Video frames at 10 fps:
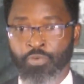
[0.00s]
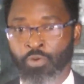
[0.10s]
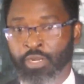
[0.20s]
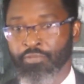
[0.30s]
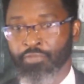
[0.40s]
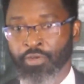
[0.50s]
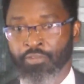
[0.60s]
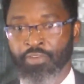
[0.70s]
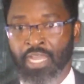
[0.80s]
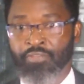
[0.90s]
and
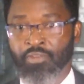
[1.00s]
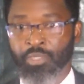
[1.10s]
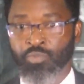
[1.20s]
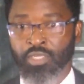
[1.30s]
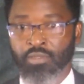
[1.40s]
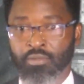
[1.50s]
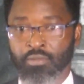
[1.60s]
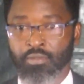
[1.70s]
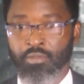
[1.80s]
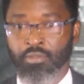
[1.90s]
45, and between
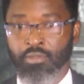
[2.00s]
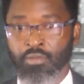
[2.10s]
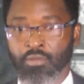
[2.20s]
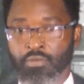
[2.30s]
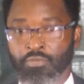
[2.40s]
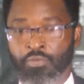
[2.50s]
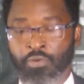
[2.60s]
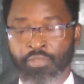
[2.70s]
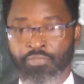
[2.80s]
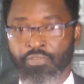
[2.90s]

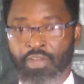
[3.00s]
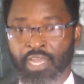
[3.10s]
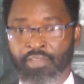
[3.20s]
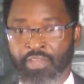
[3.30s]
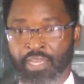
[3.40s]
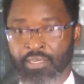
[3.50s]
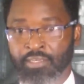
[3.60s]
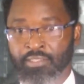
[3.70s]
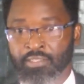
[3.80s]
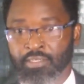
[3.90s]
45
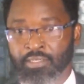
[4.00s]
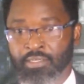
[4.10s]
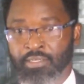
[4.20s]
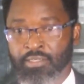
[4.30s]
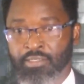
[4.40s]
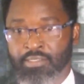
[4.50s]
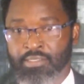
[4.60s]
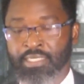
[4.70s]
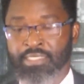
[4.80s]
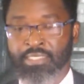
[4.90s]
and
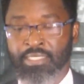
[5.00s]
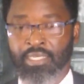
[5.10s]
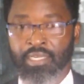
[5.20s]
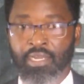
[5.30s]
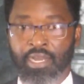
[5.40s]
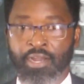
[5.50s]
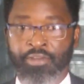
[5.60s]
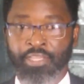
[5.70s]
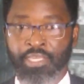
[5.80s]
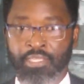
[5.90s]
60 are
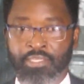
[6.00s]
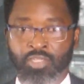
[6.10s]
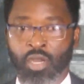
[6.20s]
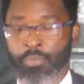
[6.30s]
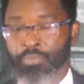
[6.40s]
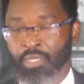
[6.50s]
the top